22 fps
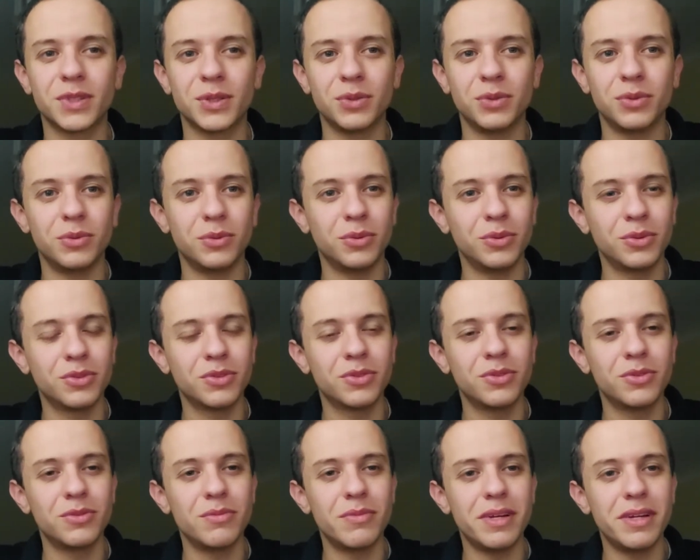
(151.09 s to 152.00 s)
It also
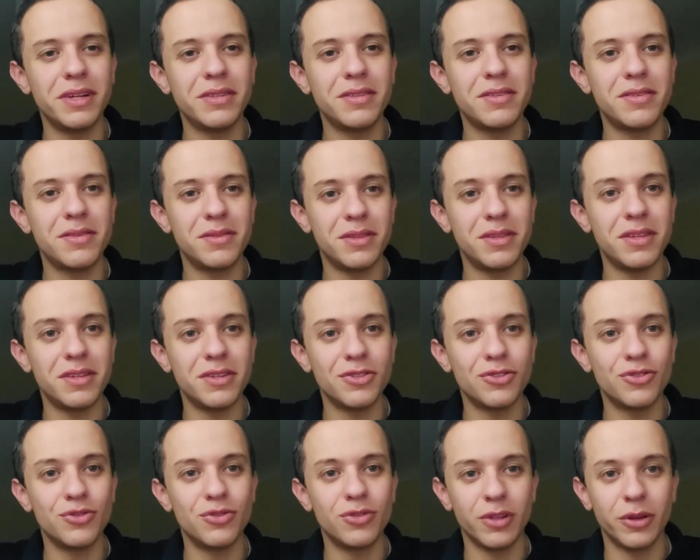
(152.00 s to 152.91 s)
made the
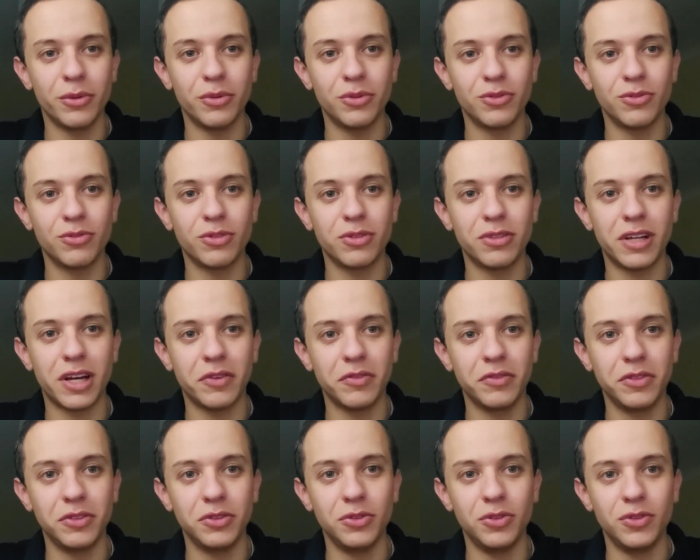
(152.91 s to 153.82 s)
issues I was already
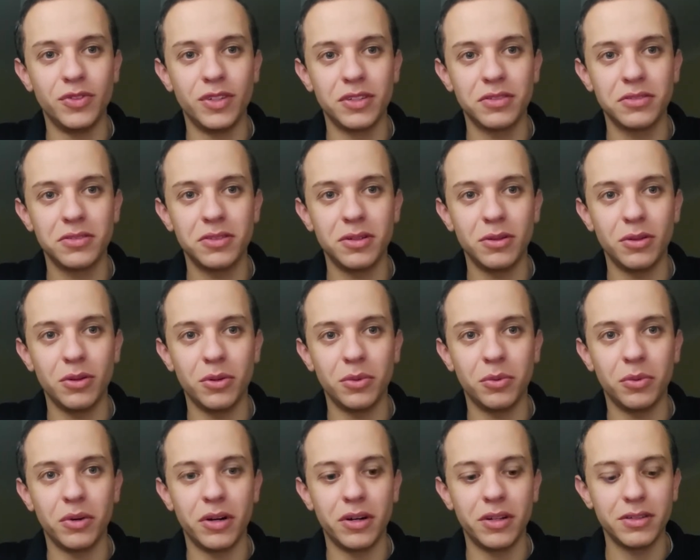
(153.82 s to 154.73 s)
having in university a lot
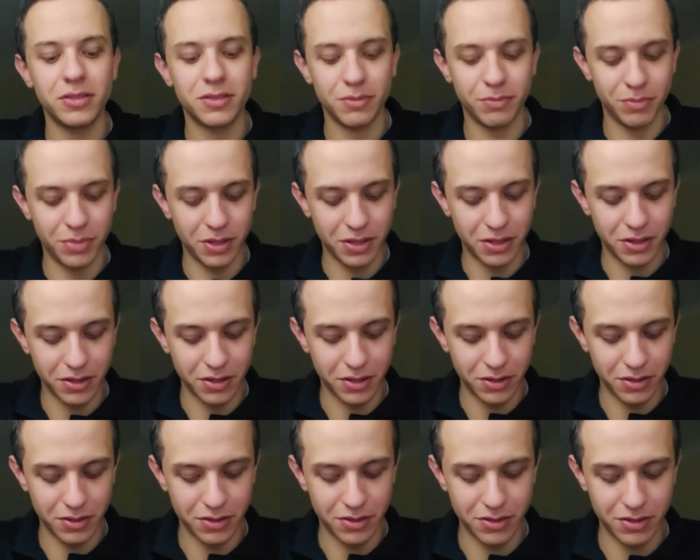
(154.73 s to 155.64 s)
worse
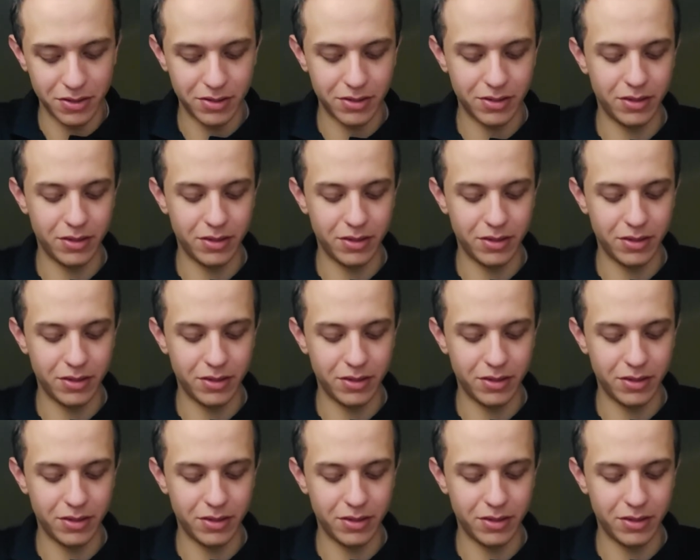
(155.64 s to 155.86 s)
because